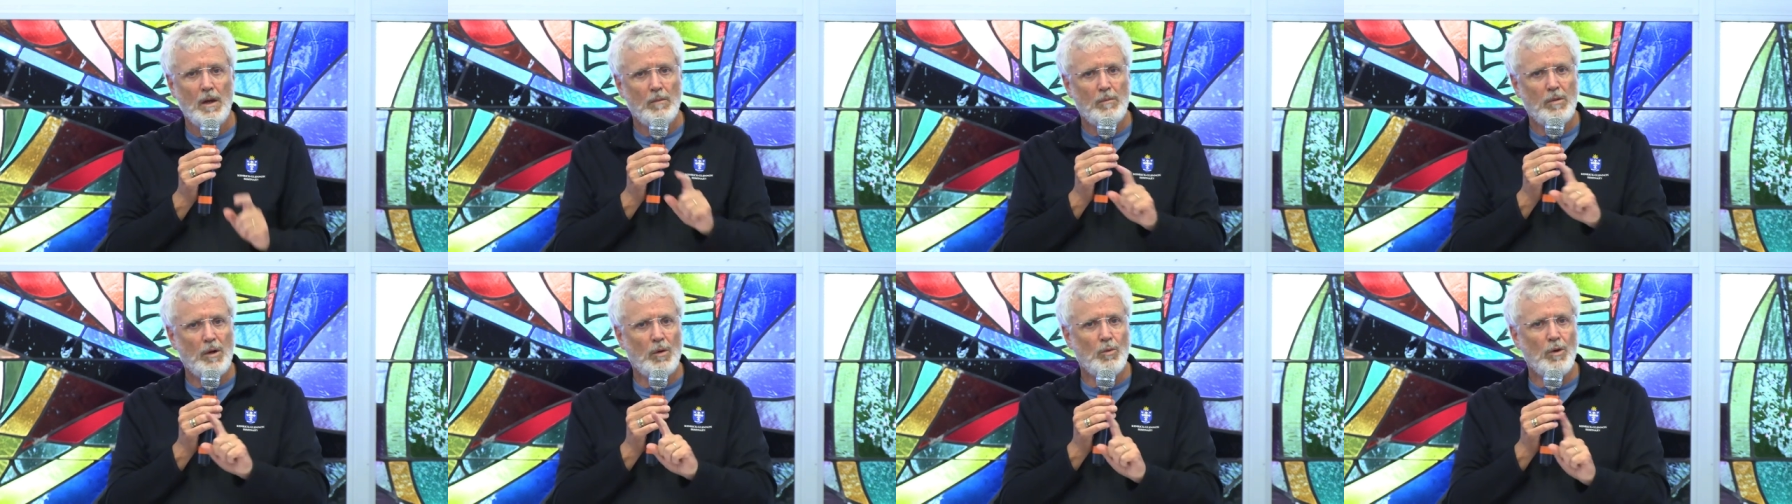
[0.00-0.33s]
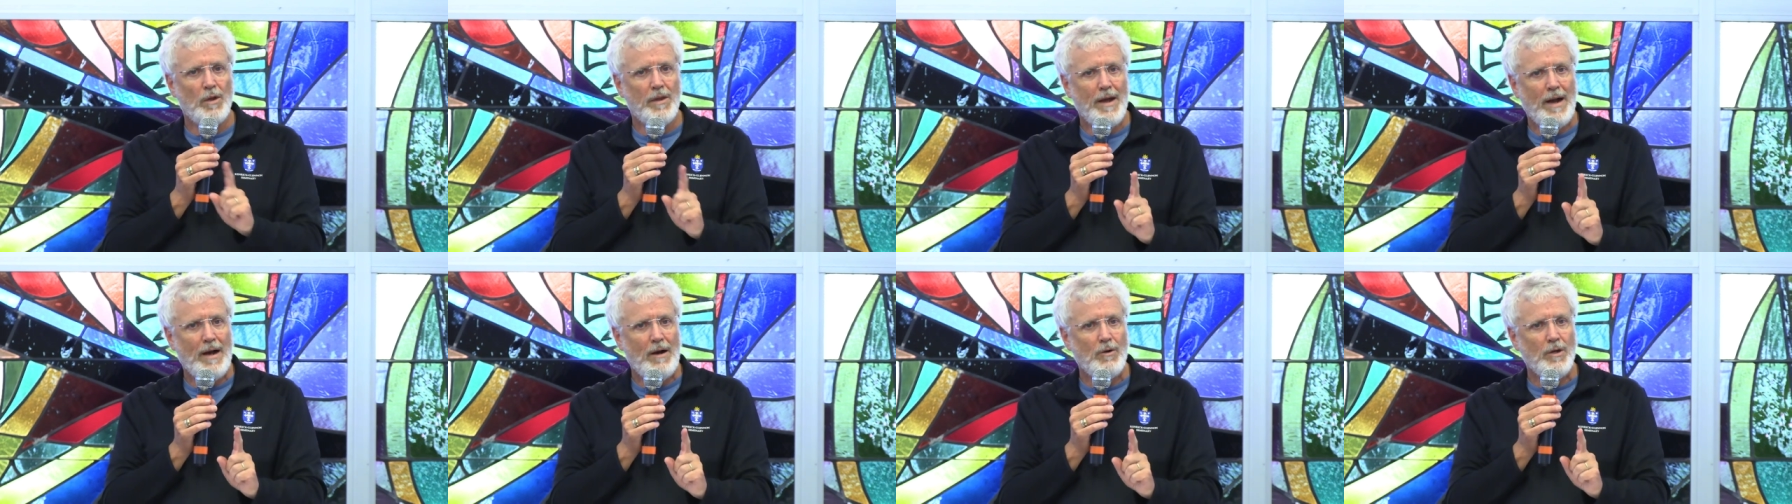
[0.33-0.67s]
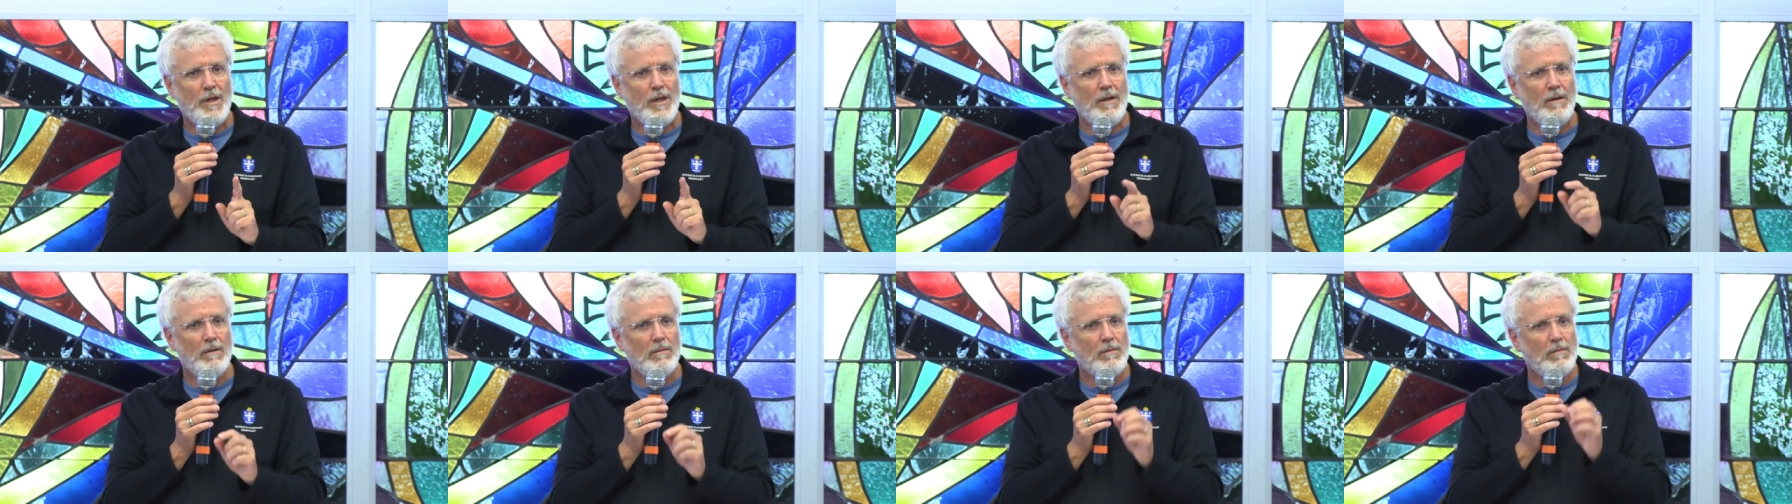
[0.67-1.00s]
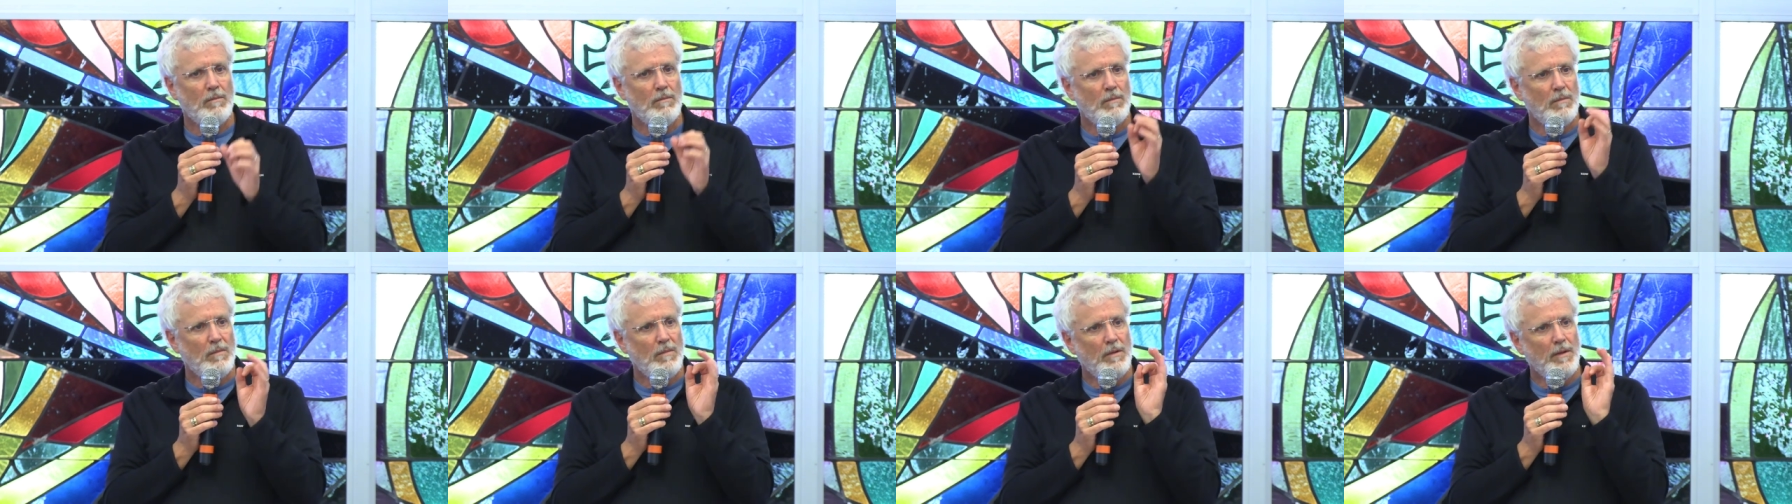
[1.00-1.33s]
But without it,
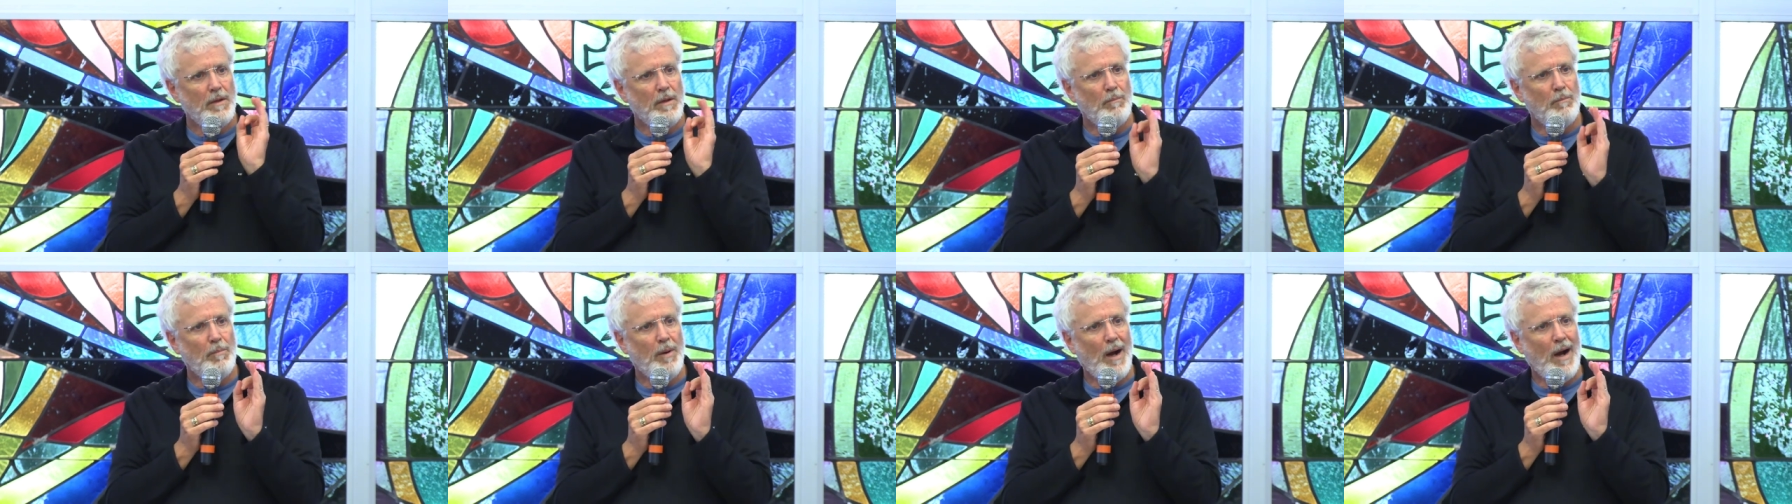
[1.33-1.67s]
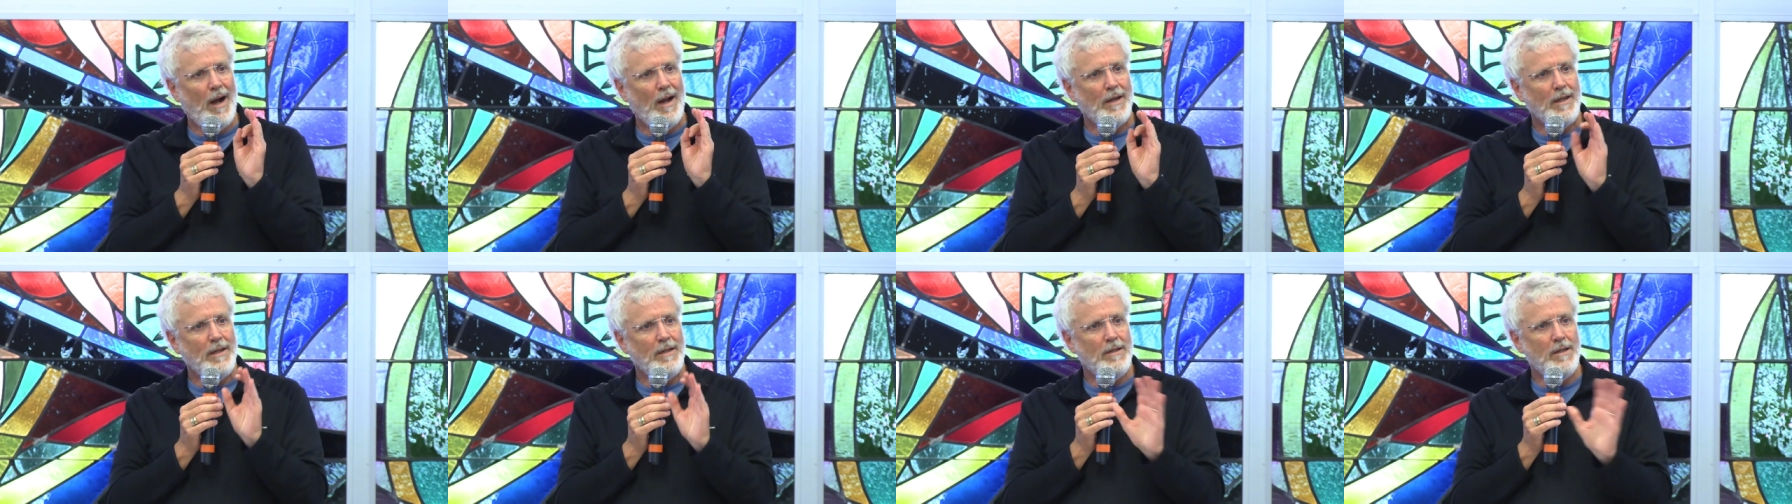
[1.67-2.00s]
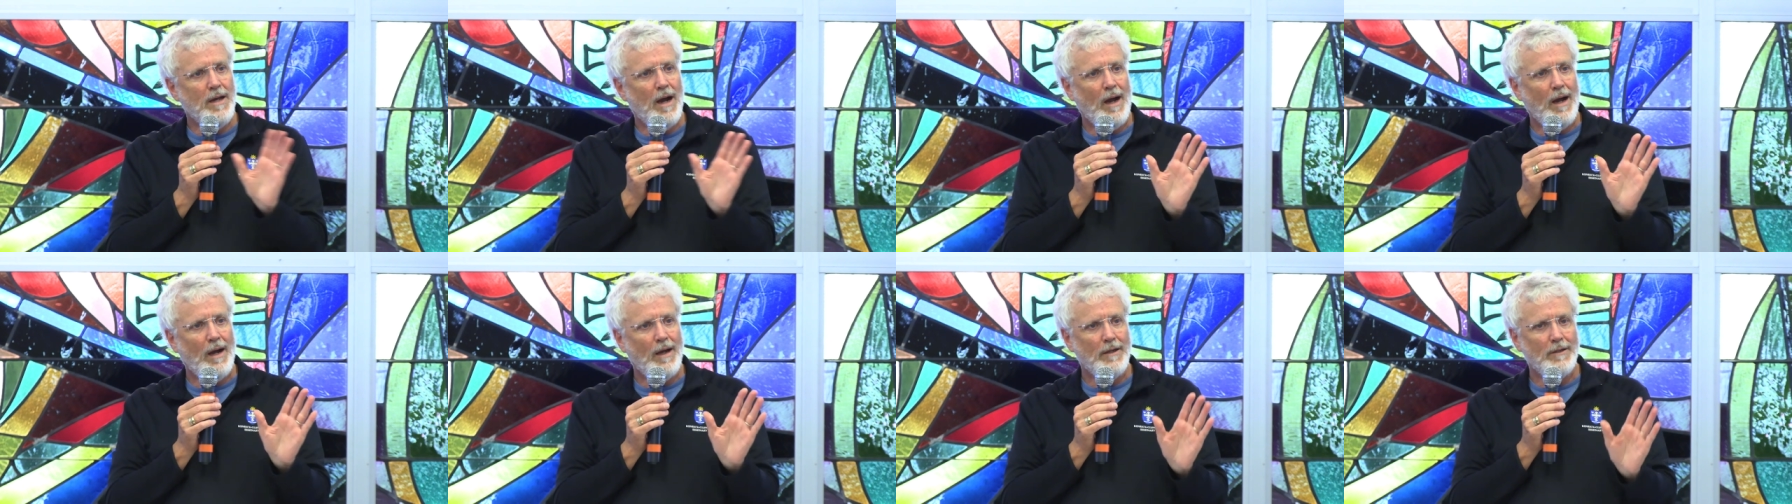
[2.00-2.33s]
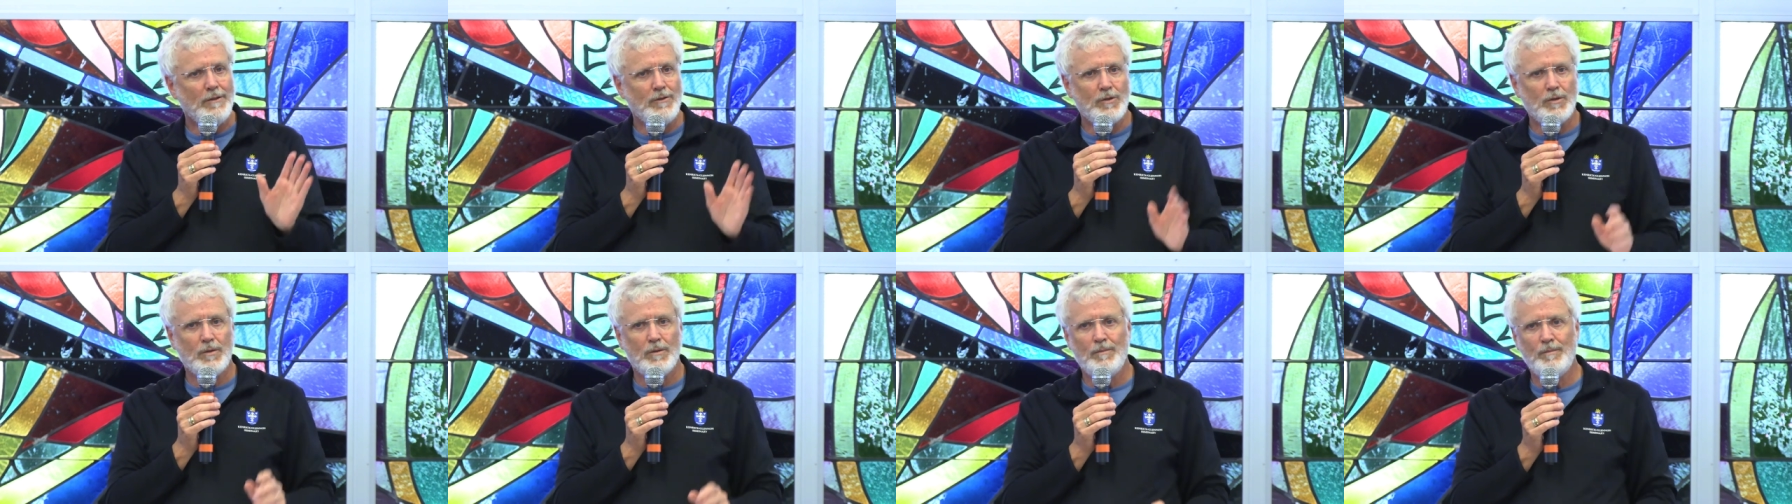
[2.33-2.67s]
the body
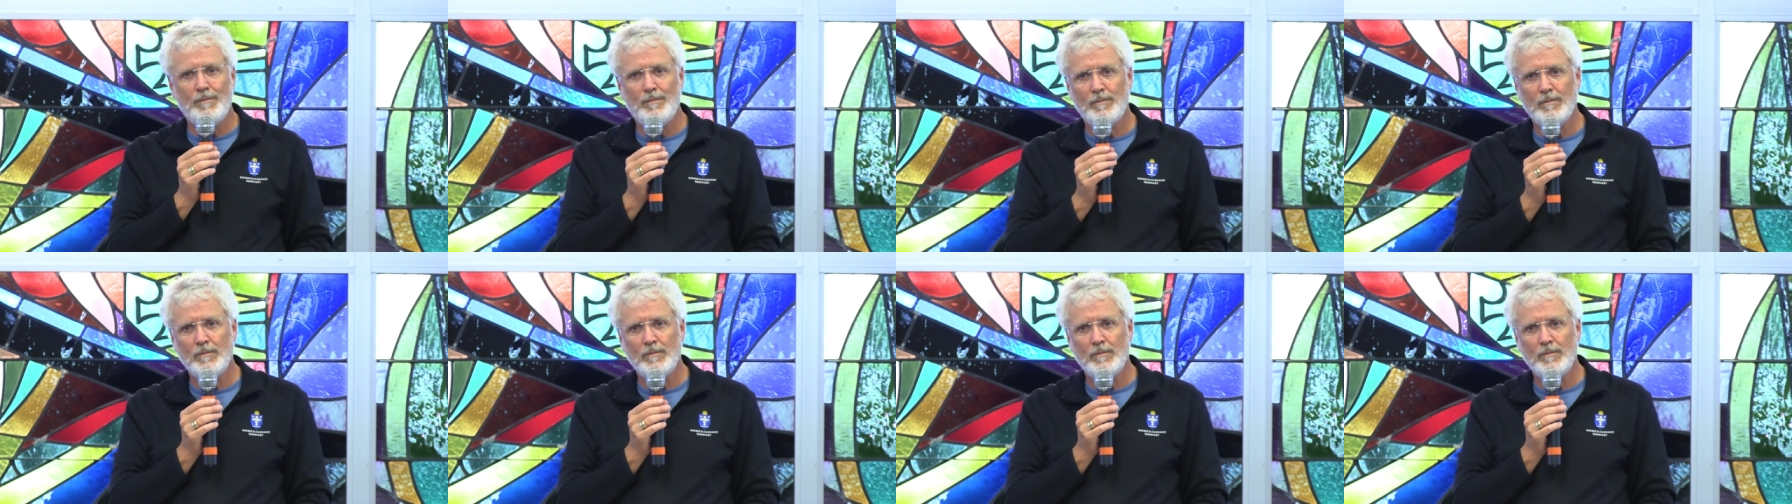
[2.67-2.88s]
dies.